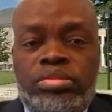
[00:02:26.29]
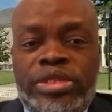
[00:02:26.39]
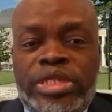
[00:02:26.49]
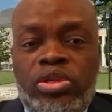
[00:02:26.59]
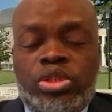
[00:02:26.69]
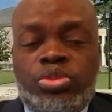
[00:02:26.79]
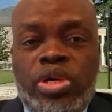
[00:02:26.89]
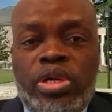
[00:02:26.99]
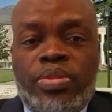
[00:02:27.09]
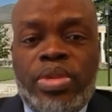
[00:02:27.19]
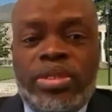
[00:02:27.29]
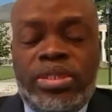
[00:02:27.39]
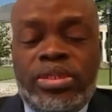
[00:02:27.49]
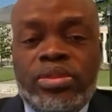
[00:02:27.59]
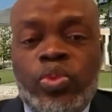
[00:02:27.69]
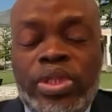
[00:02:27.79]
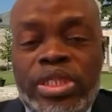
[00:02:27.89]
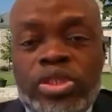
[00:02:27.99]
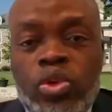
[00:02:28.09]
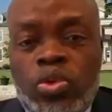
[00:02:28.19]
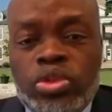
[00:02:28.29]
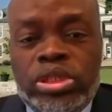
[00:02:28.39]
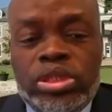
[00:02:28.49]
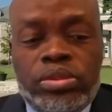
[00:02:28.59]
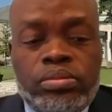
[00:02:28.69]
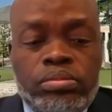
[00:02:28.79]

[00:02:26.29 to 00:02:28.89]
tell us more about it with his host.